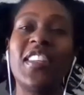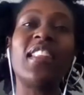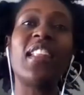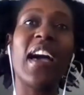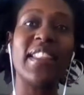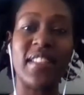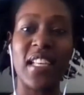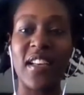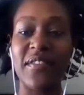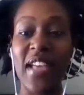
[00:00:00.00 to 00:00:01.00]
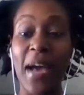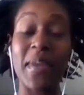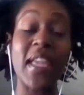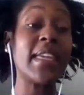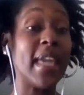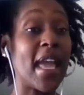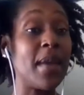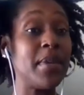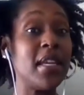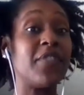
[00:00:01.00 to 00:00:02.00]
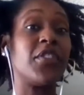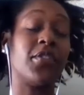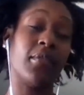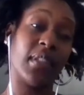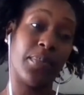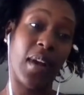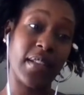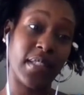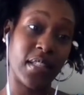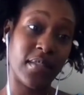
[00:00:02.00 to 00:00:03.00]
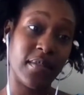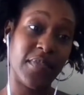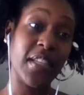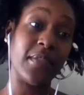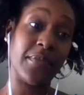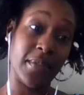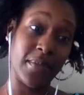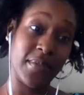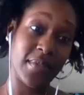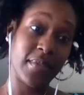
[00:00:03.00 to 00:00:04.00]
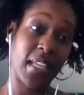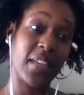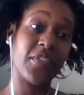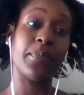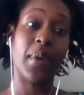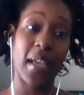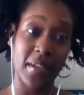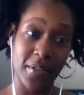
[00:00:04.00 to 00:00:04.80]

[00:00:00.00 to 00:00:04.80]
on the lines of, I mean, it can be if you're doing the processed vegan foods, like if you're buying